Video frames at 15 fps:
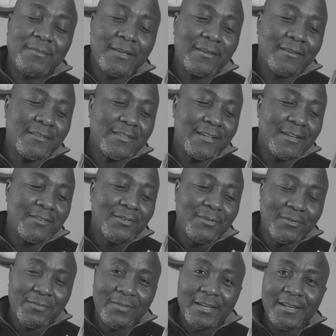because I
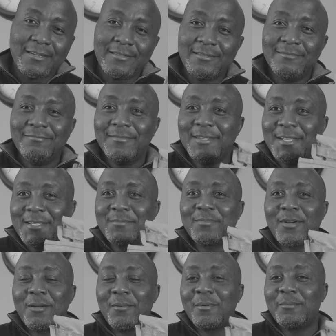know that this
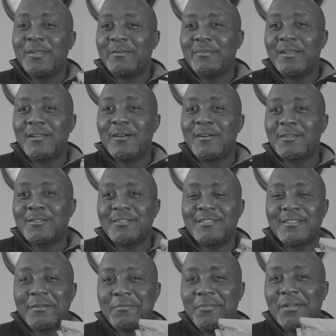probably belonged to
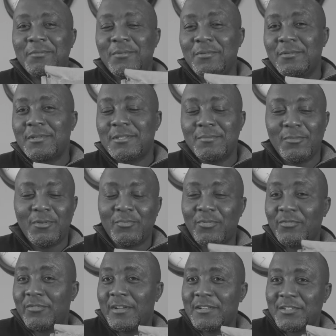someone who was more
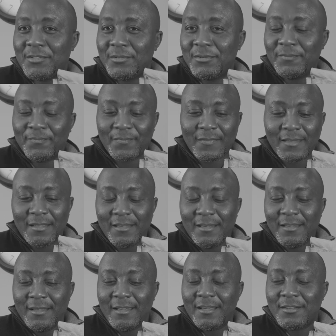professional.
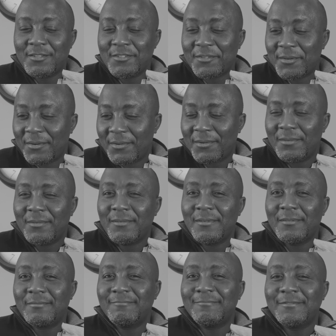And so
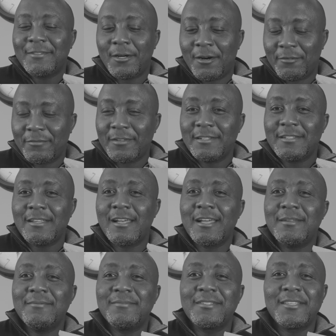
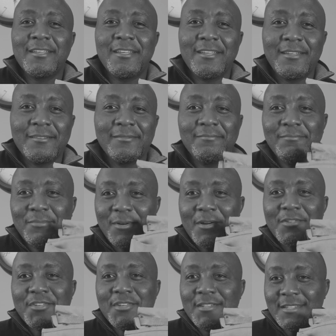oftentimes they
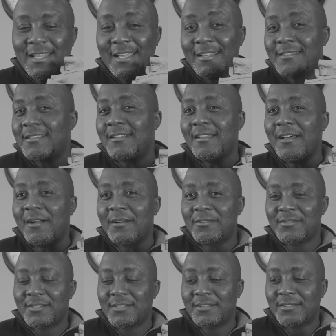purchase
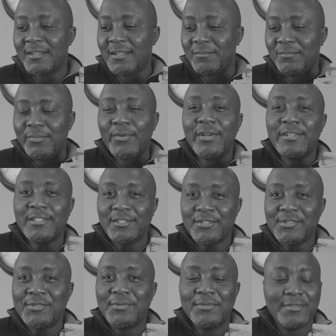SLRs, not point and
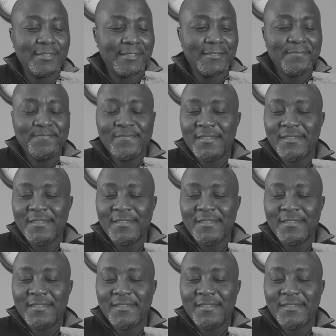shoots.